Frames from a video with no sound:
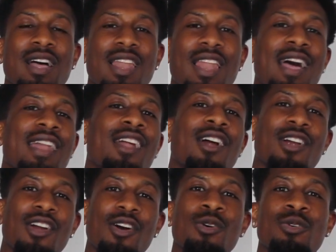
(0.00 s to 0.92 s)
align our
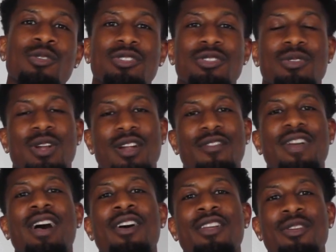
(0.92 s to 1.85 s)
goals with our
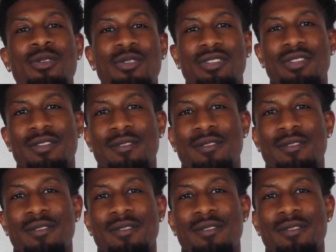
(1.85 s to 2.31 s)
values.